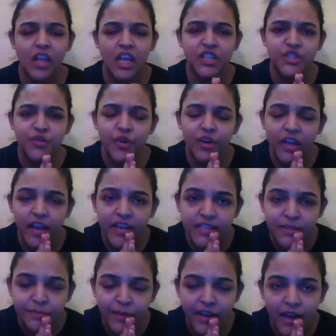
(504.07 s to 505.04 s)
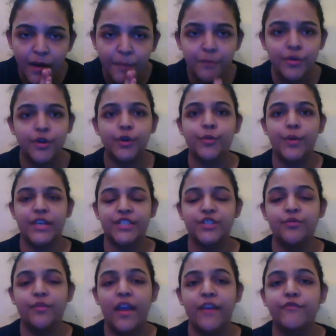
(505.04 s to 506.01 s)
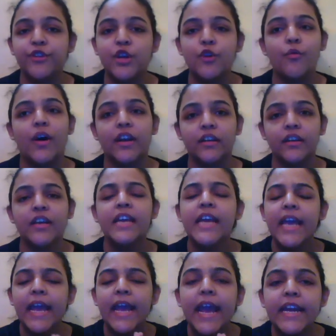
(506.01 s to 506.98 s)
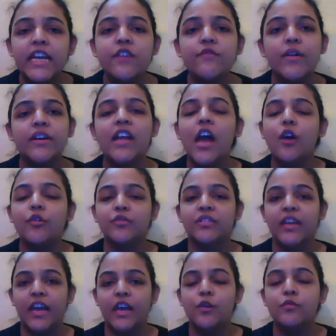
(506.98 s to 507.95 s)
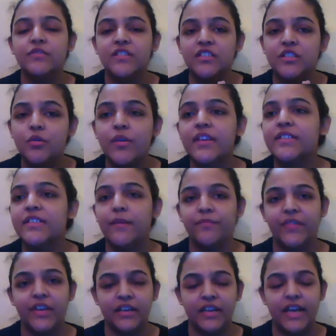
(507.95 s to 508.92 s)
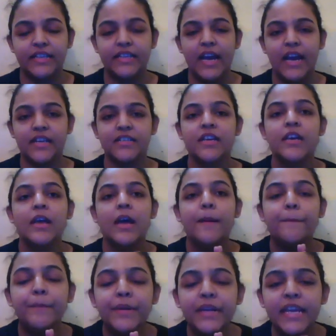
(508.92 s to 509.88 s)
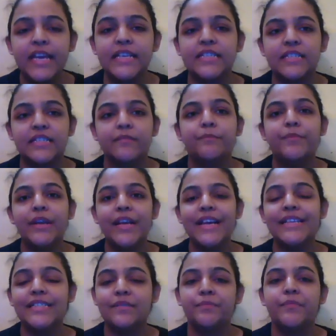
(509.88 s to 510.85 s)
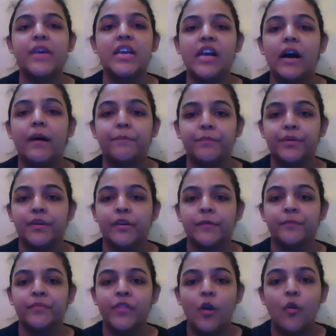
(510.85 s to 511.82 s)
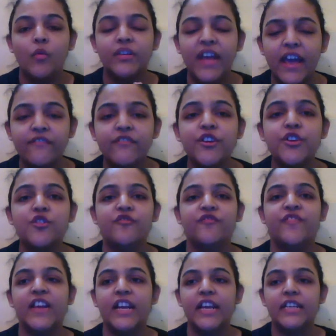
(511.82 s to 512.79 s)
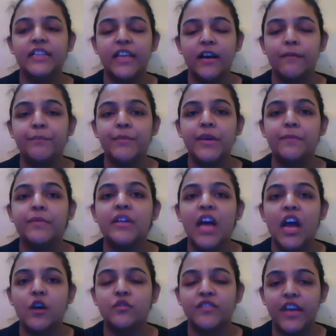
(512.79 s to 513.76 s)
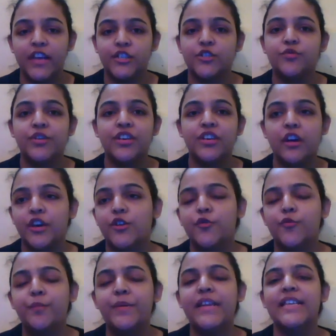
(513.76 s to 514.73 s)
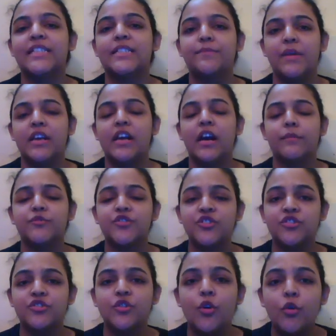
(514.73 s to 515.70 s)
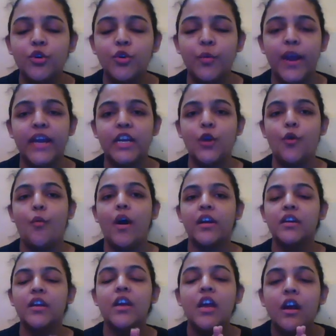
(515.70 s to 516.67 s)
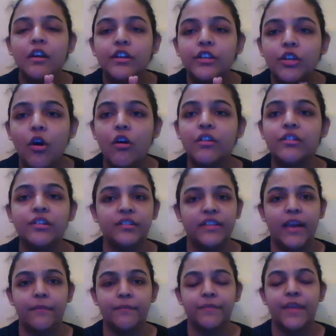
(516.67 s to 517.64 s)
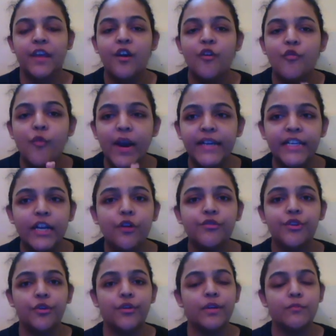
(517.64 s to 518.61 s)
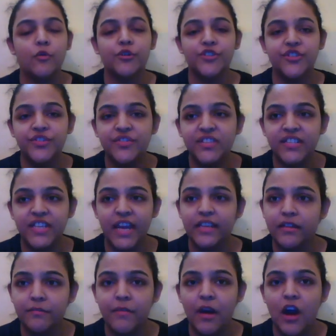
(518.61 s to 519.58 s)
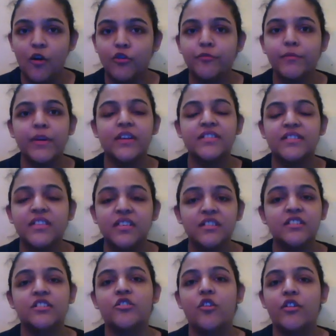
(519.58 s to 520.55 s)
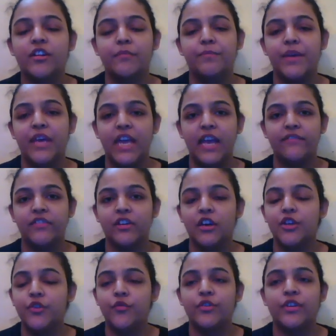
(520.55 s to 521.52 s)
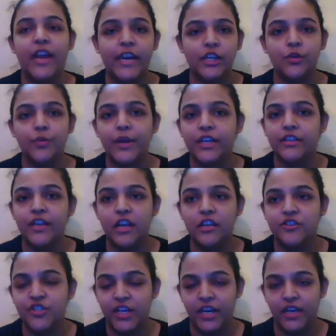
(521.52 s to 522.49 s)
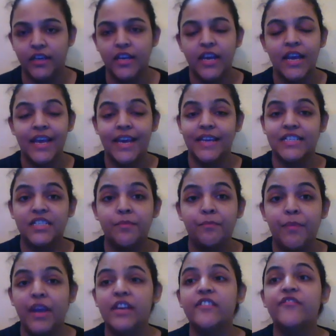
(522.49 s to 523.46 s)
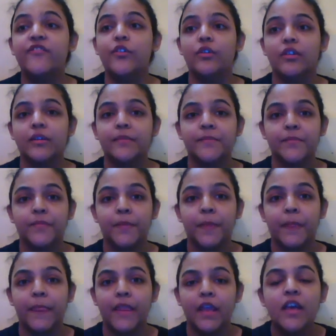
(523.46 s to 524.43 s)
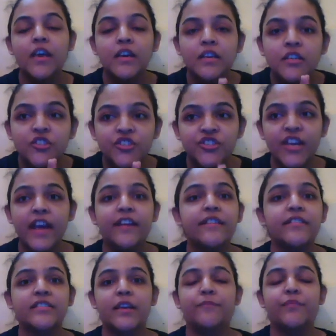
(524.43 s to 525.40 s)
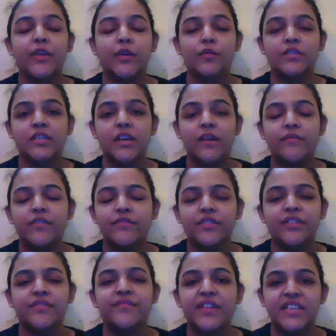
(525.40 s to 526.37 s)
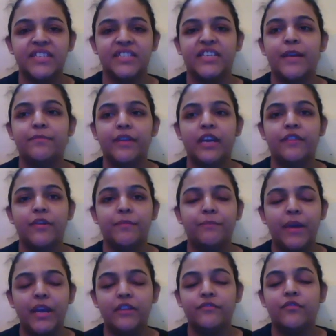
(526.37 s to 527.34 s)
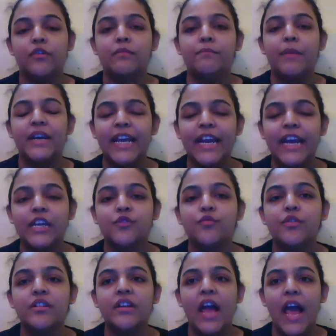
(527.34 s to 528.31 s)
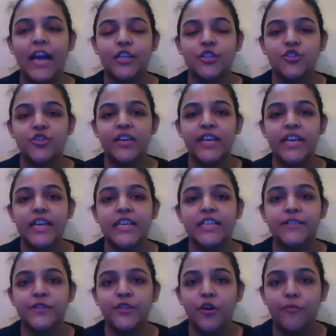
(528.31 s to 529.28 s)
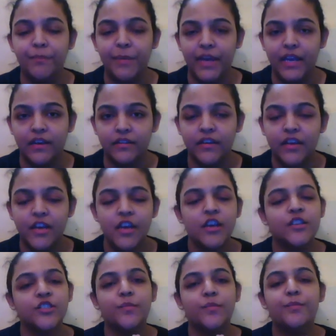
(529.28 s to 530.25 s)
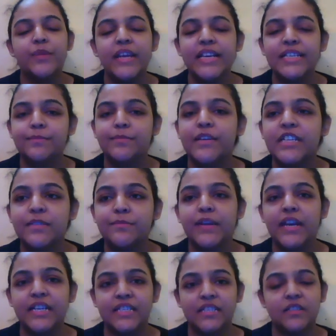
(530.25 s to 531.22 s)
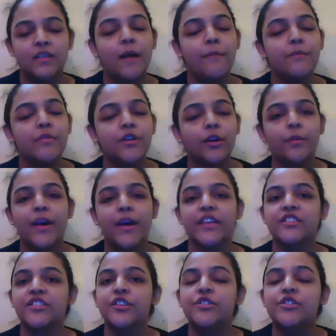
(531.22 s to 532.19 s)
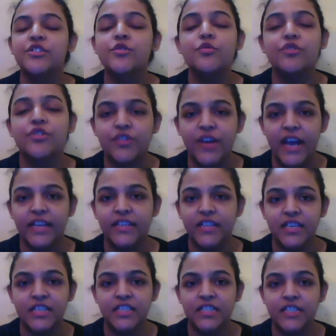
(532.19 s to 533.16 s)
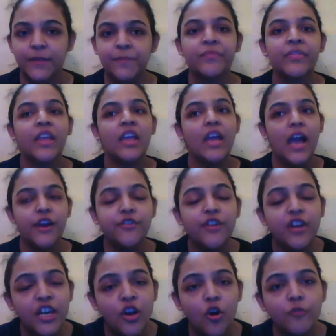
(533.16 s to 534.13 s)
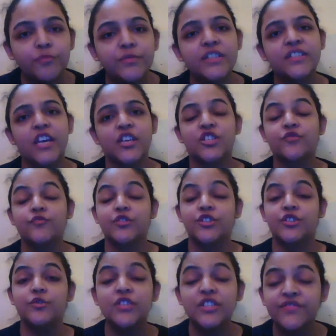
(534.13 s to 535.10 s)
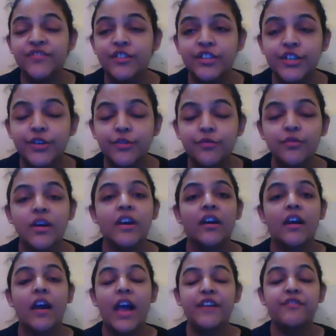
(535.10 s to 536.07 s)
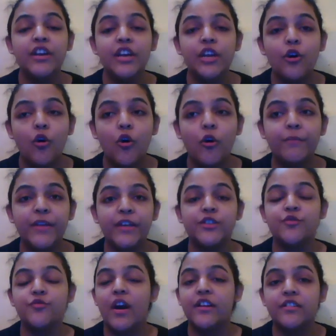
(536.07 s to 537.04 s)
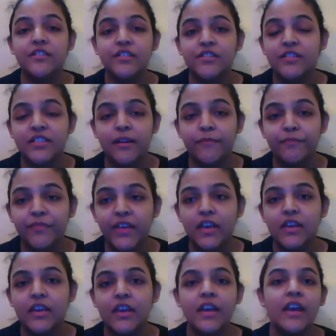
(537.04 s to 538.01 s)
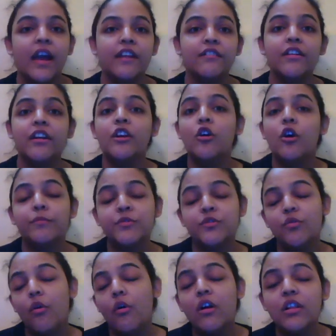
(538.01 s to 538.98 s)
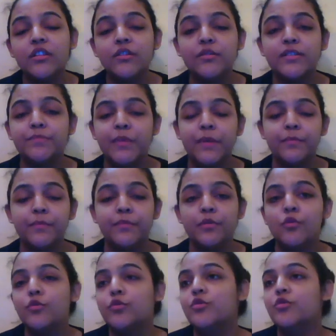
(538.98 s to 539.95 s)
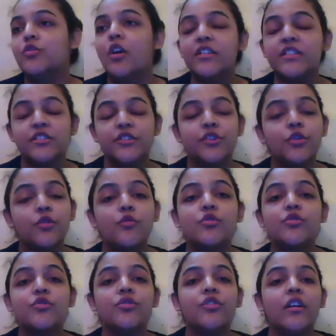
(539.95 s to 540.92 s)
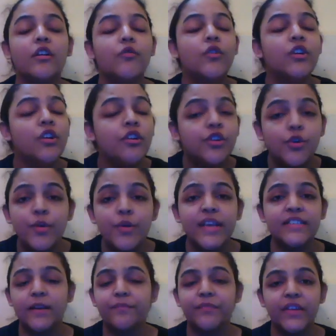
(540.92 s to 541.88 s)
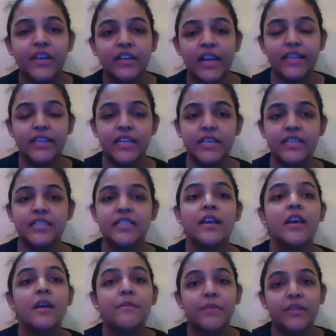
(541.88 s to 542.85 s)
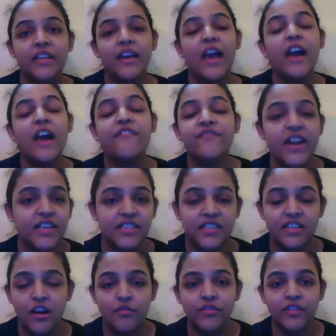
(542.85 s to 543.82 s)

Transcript: So it's my humble request to everyone, anyone out there who is doing something like that, please speak up. Whatever you're feeling, there are people out there to hear you. Please speak up. Just go to anyone, talk to them, vent out your emotions, take them out, because this is not a behavior you would like to indulge in. It's painful. Sharing something with someone for the first time can be painful, but it will actually ease your pain. So please, it's a humble request. Do try this. I really hope this session was useful to you. I really hope that you understood something. I really hope to all those people who are not doing something like this, but they have friends around